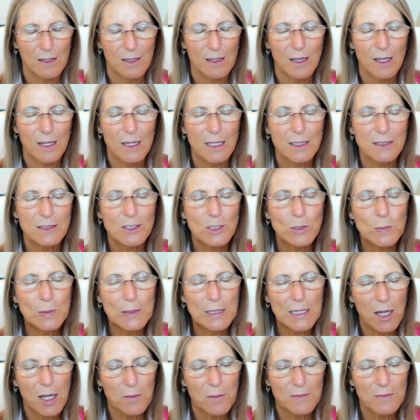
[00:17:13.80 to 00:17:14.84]
And as you
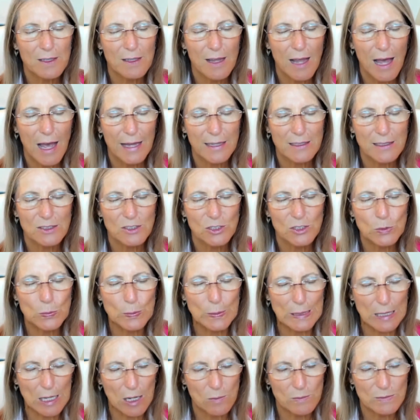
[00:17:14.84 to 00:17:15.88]
become the light, you
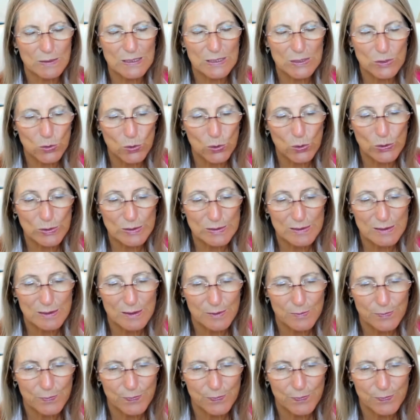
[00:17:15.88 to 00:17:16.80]
become Source.